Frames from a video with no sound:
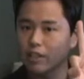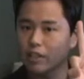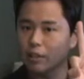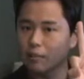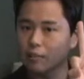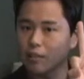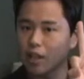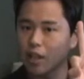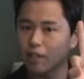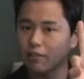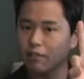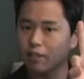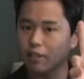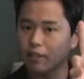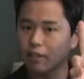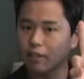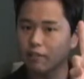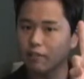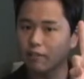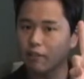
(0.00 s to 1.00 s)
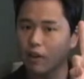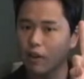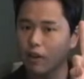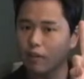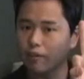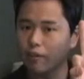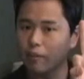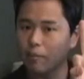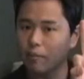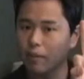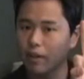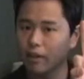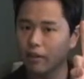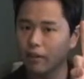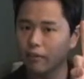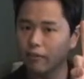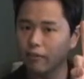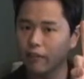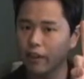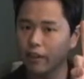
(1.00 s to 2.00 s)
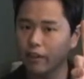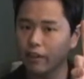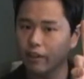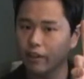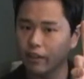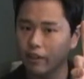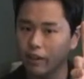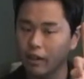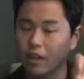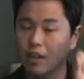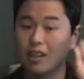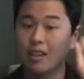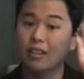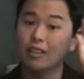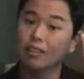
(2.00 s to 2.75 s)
Sometimes it can involve the middle finger.